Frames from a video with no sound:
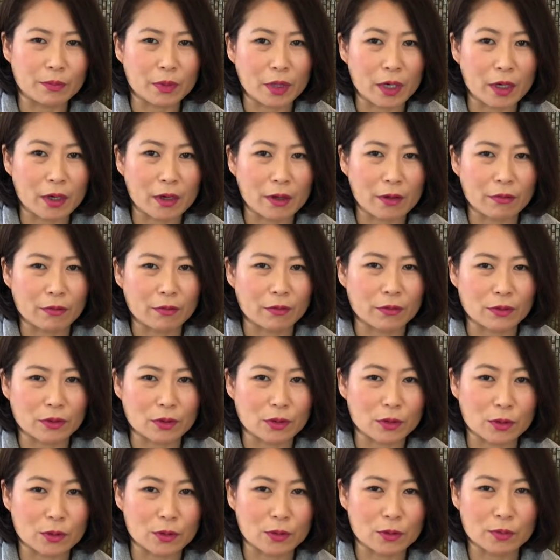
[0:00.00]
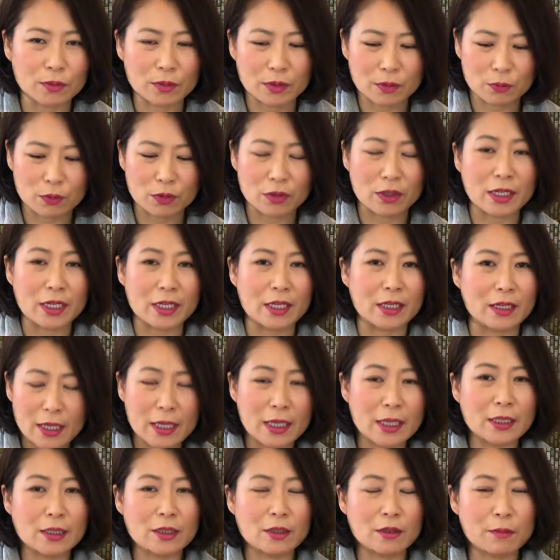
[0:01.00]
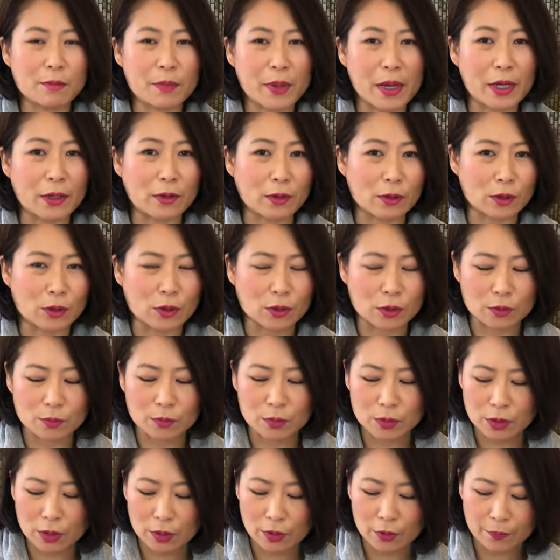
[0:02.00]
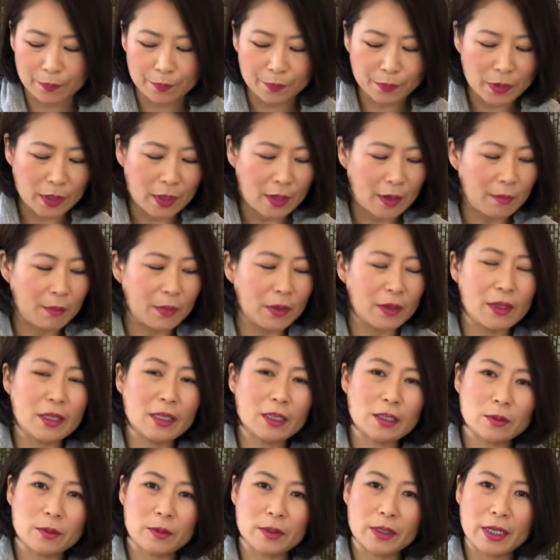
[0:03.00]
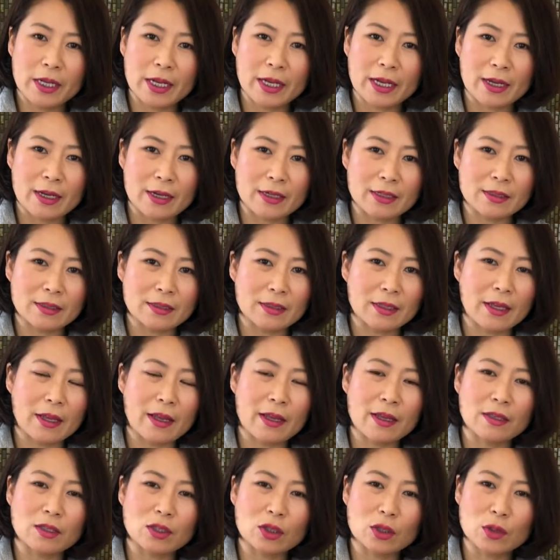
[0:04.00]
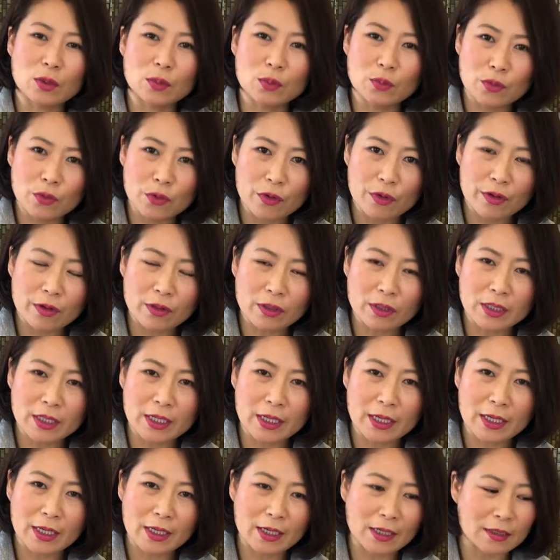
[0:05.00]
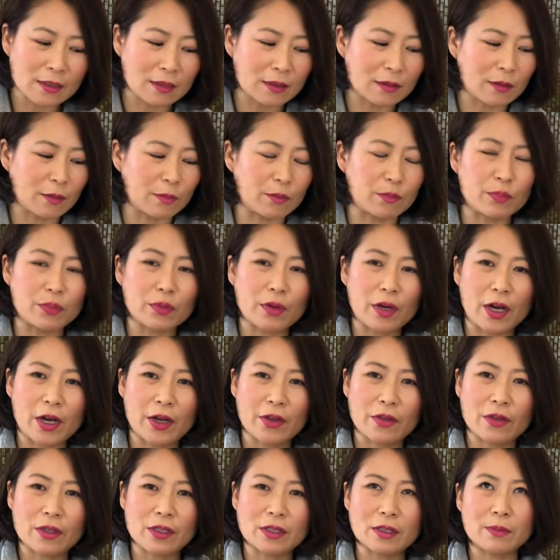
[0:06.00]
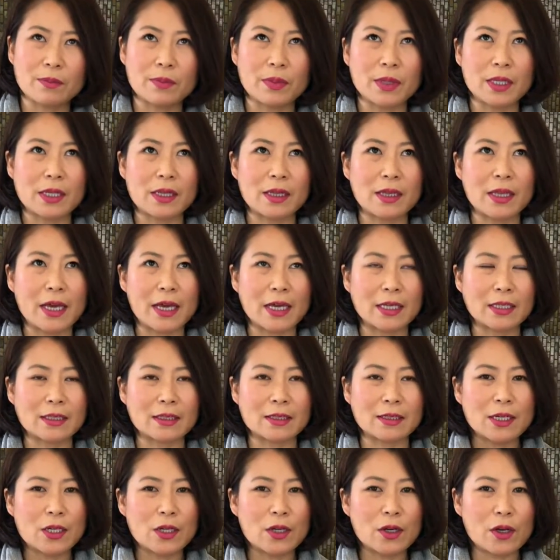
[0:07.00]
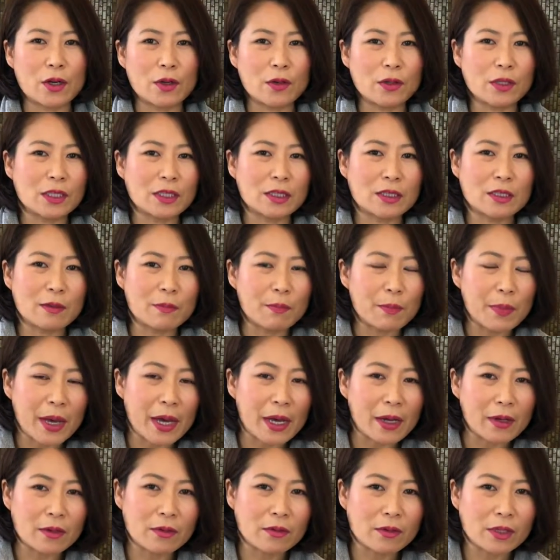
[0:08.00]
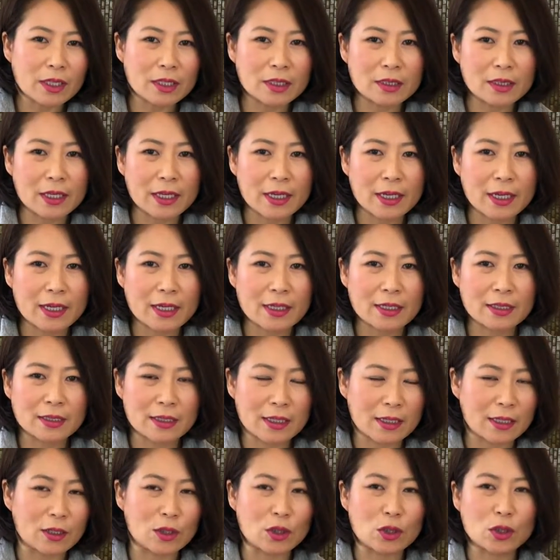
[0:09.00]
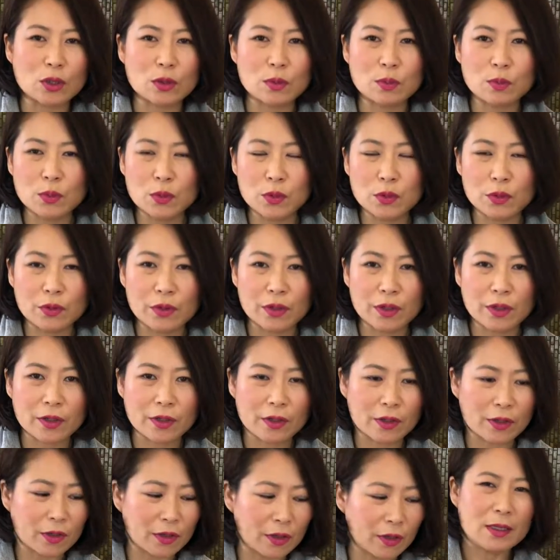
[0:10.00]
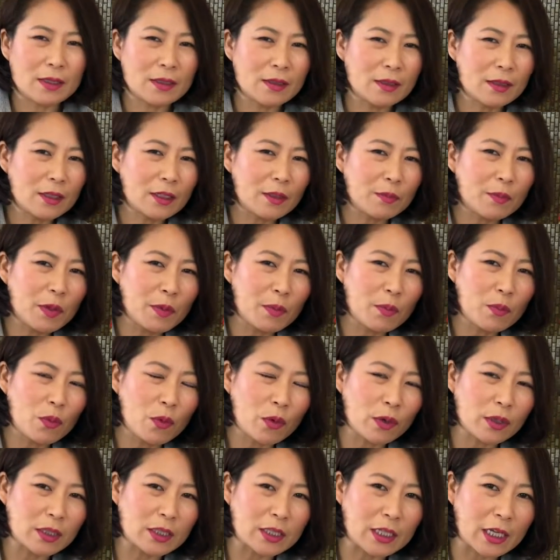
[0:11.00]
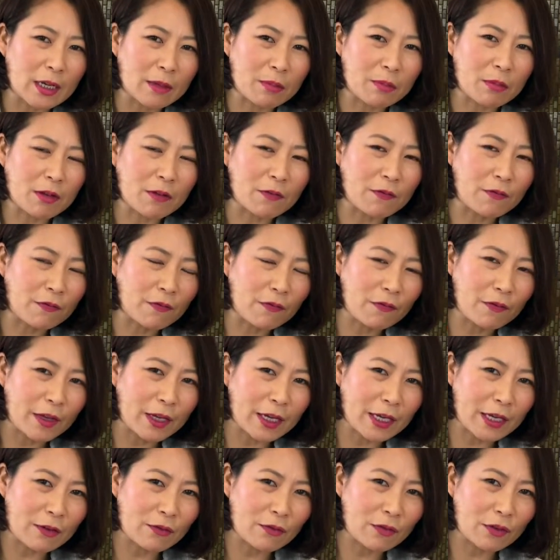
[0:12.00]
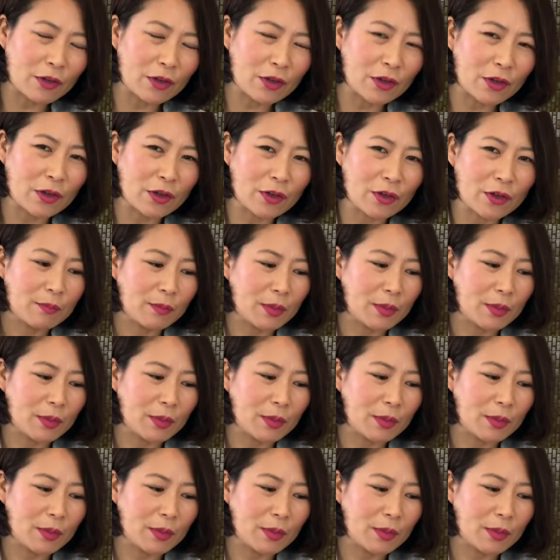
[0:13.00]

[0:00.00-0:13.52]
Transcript: broth or soup, that we're eating instant powder soup. So, but this one has a smoother taste. The broth is a bit less, you know, instant powdery taste, and it's smoother, a little bit more depth of flavor